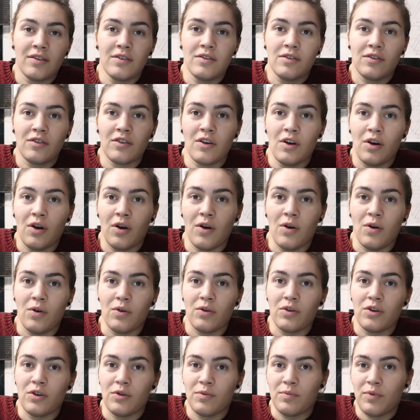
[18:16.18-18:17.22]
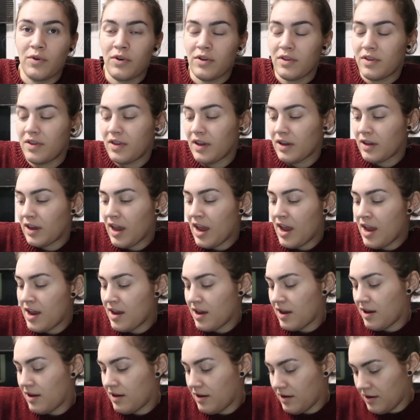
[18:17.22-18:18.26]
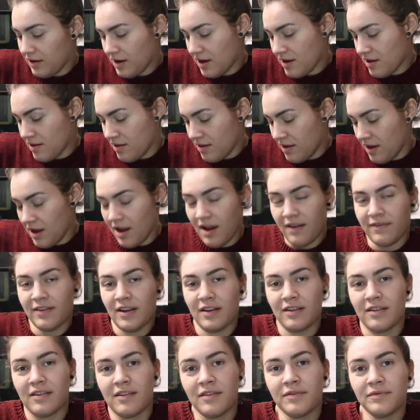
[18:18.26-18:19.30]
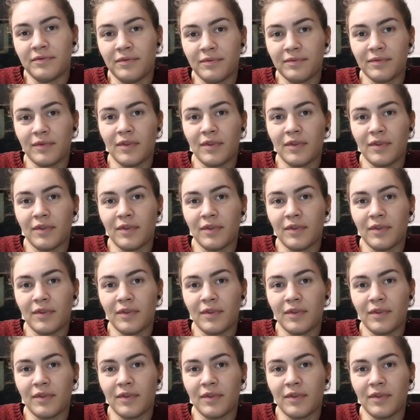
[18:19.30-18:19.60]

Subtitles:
So you put the cake in the oven